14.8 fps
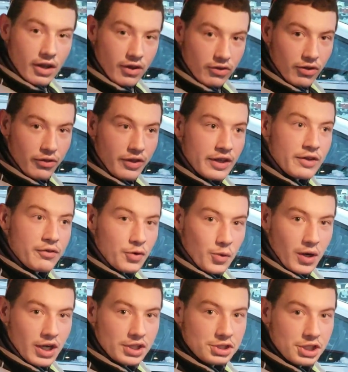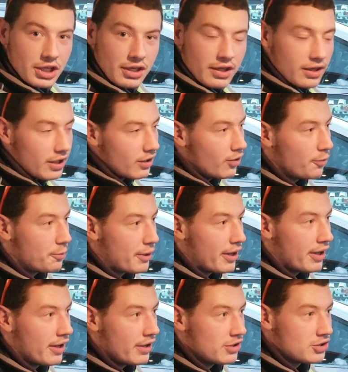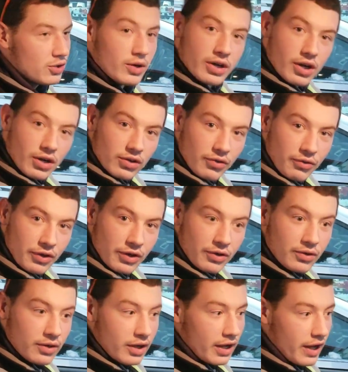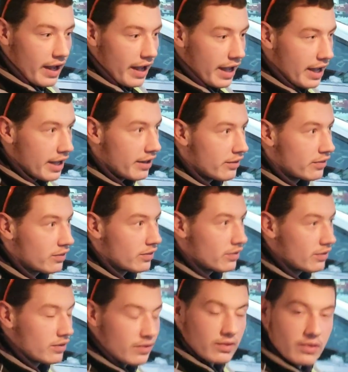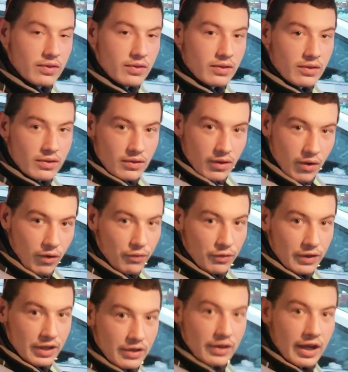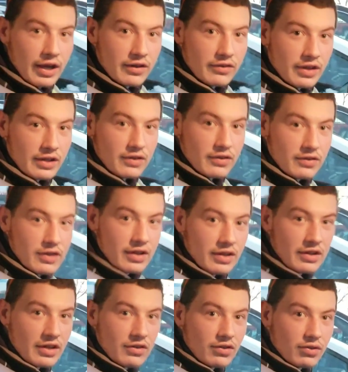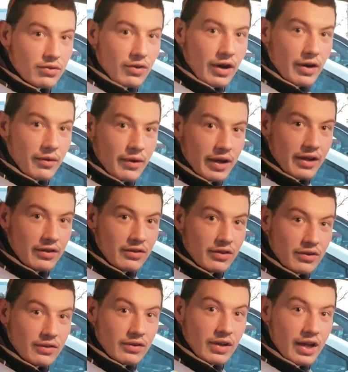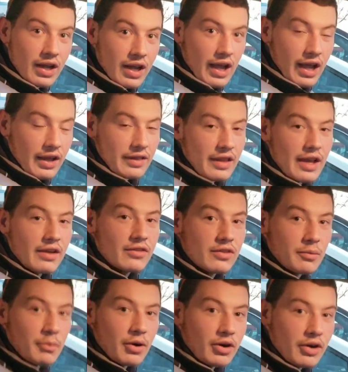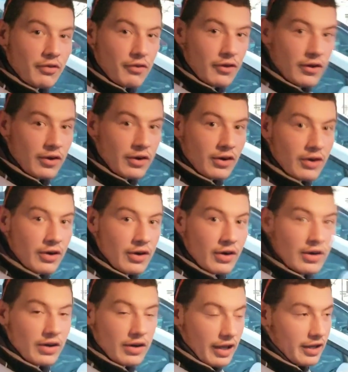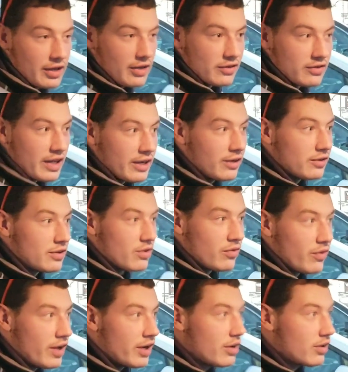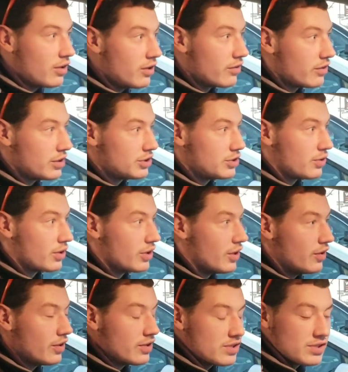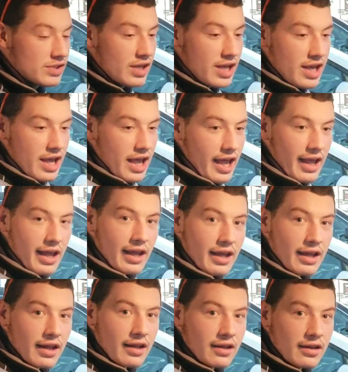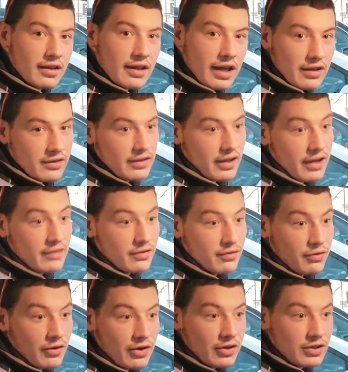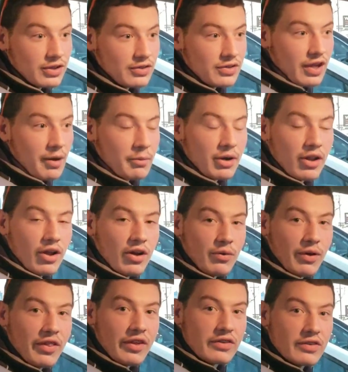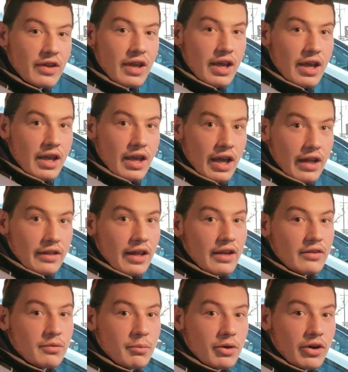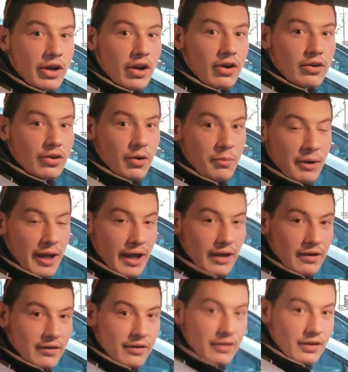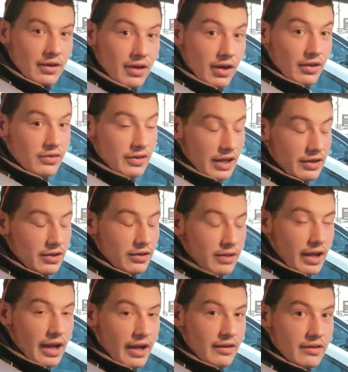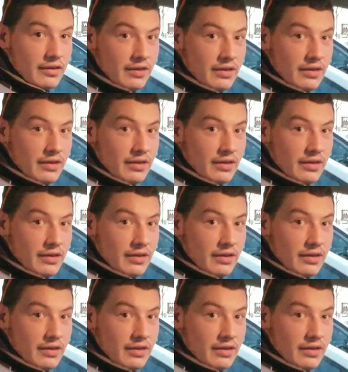So thank you for watching. Hope you enjoyed our review, and hopefully you guys get to see the diesel right away and soon. And thanks to Murray for letting us take out this vehicle on such short notice. And thanks to Tyson for just coming along with us. Thanks to Murray Auto Group again. Stay tuned, guys.